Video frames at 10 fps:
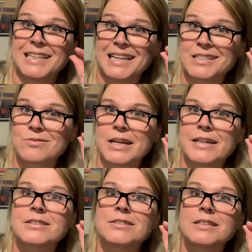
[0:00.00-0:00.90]
and that's what
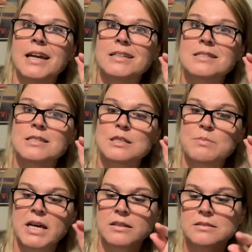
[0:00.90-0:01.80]
actually has the
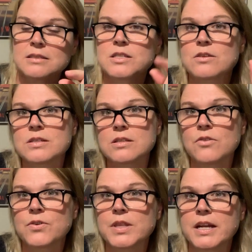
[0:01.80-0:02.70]
smell. So the
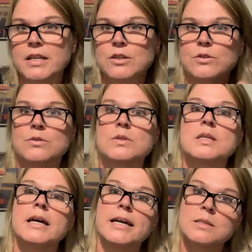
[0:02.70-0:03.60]
sulfur that I use
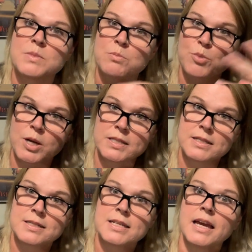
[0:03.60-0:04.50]
has been
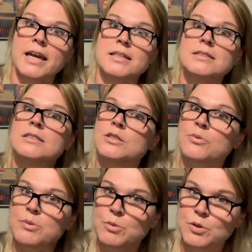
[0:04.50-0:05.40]
processed again to
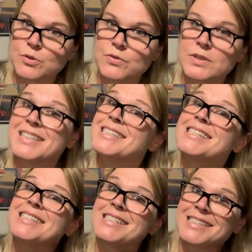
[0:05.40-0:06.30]
remove the
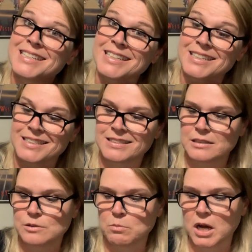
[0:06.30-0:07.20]
stink
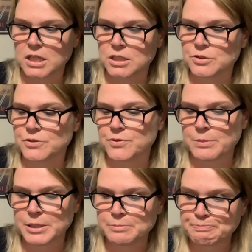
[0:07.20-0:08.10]
molecule
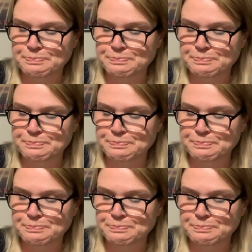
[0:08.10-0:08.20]
from it.